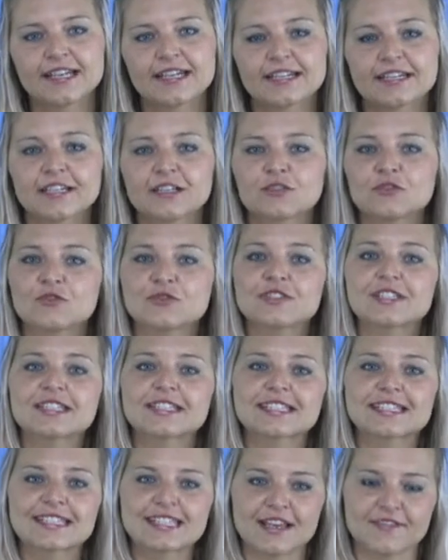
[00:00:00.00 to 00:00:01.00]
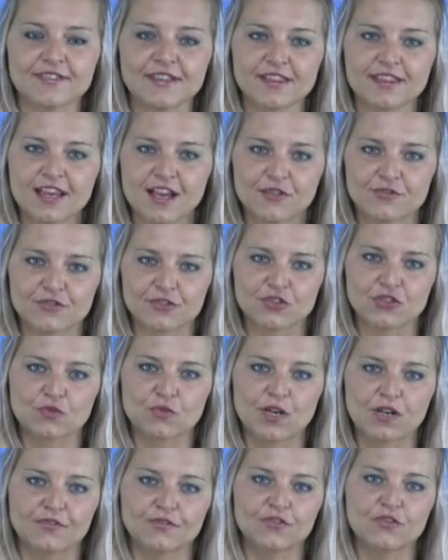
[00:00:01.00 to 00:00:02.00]
And it includes 7,000
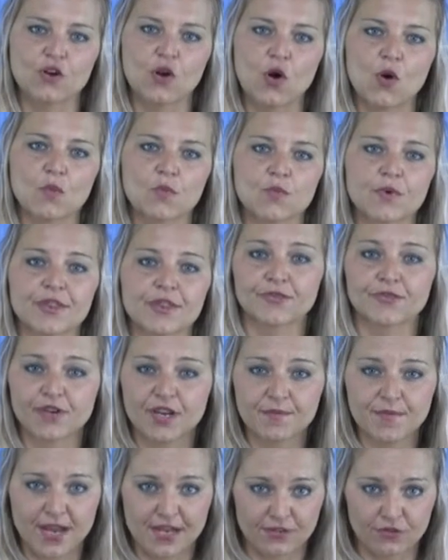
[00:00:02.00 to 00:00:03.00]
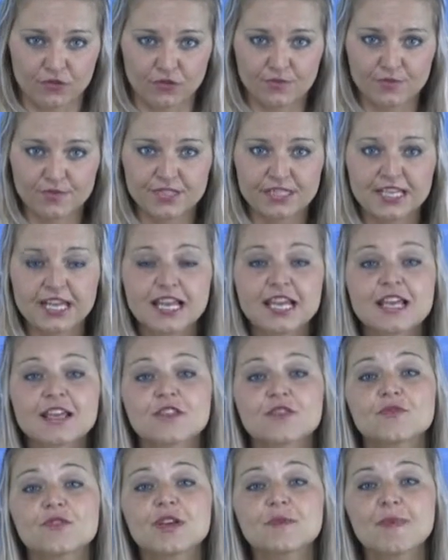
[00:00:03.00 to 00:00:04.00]
square foot home three bedrooms,
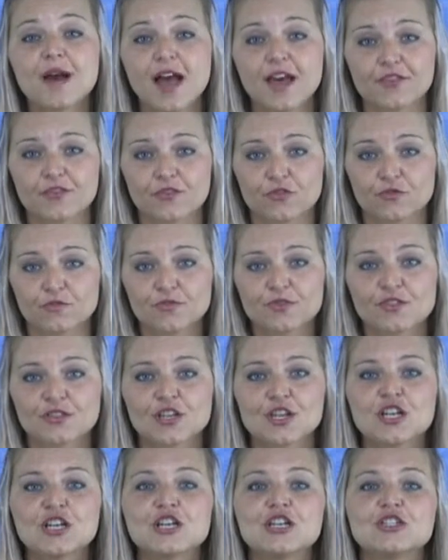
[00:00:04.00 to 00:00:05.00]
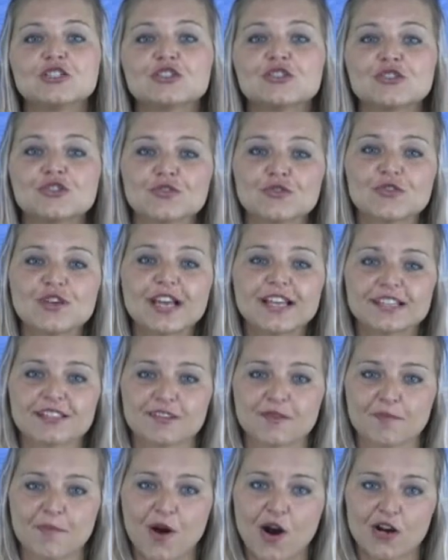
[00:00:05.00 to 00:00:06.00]
three bathrooms, two
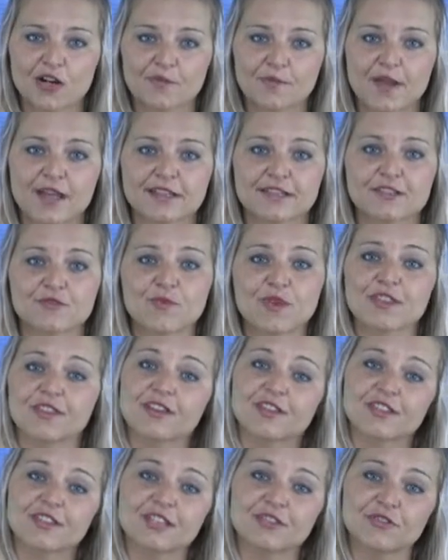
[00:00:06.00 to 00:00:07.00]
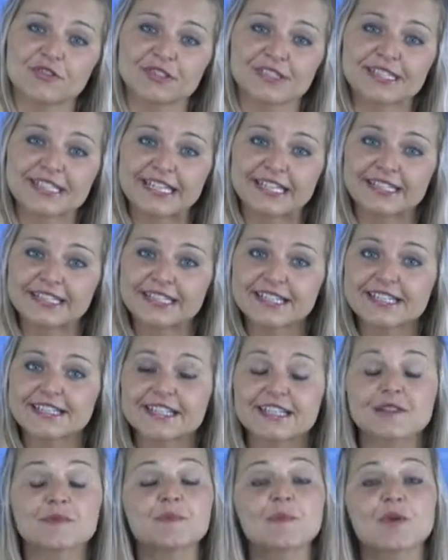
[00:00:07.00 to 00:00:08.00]
guest apartments with cathedral ceilings
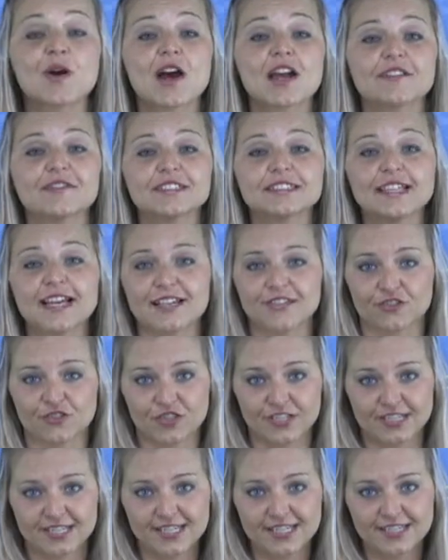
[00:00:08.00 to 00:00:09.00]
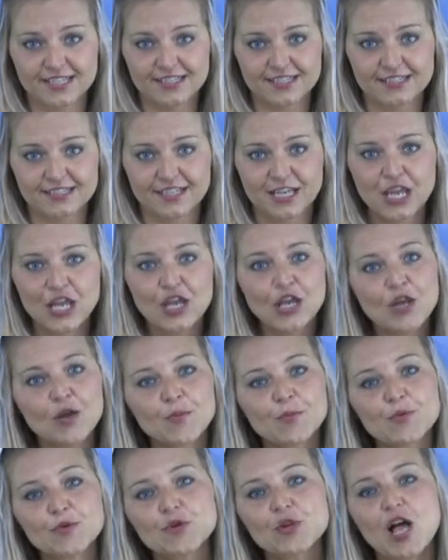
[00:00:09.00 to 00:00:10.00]
and private entrances,
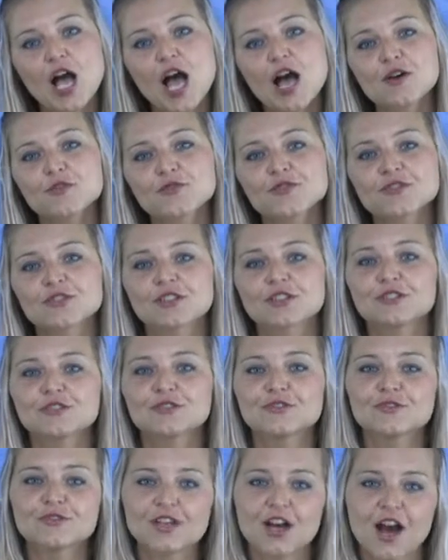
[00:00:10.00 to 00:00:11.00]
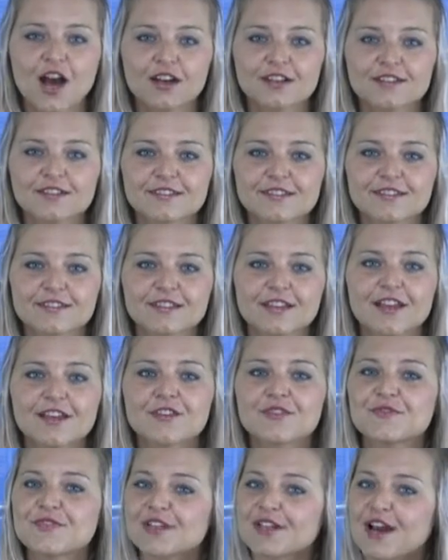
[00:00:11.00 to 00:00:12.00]
pool house, two docks,
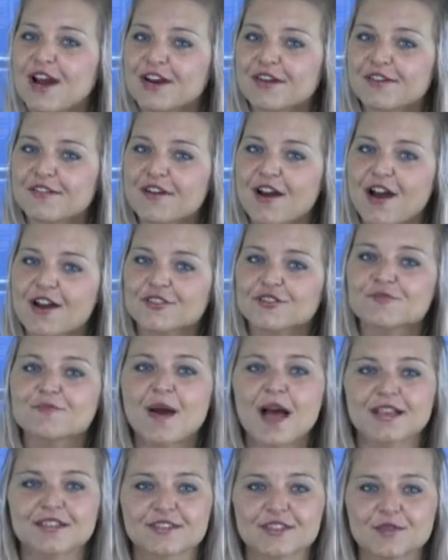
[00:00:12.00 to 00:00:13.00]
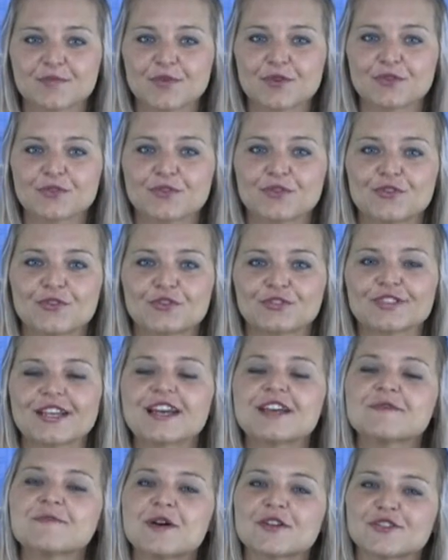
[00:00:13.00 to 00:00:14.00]
three-car garage, basketball court,
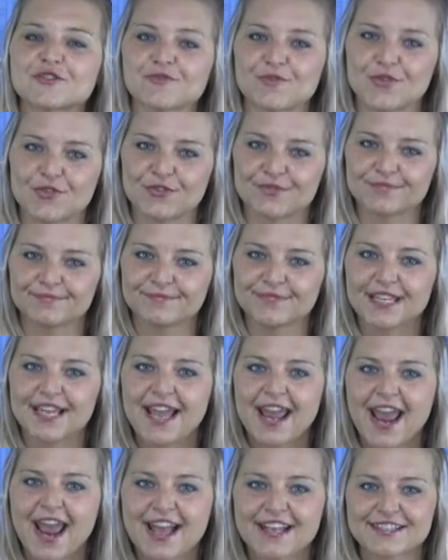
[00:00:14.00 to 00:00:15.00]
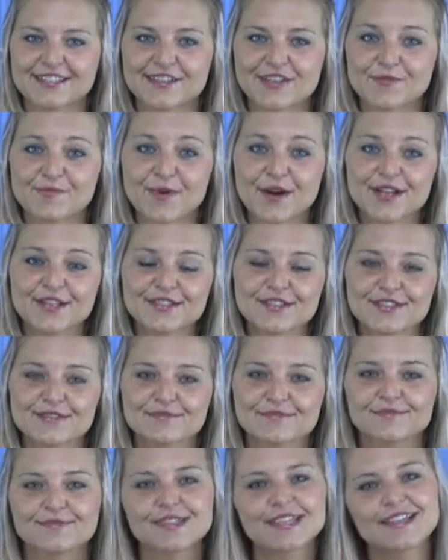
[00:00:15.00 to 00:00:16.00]
and much more. Asking price,
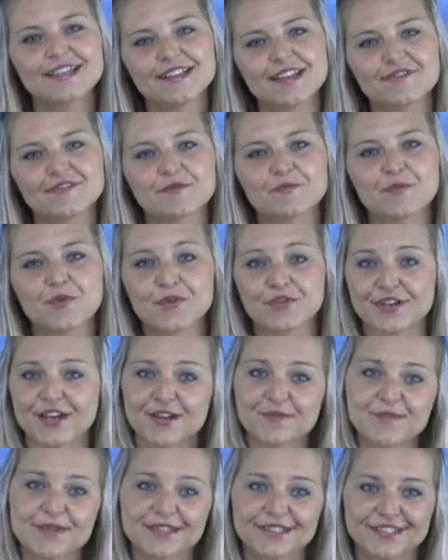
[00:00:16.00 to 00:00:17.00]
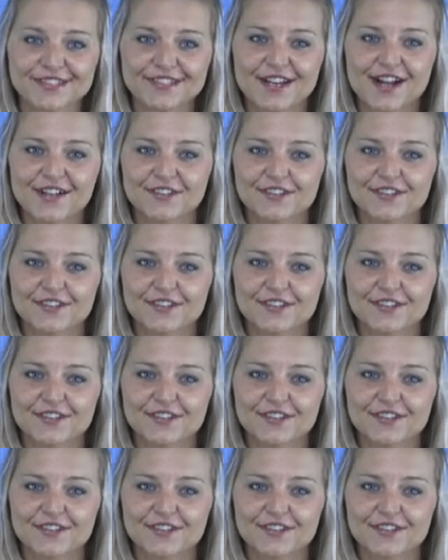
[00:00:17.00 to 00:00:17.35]
$11.9 million.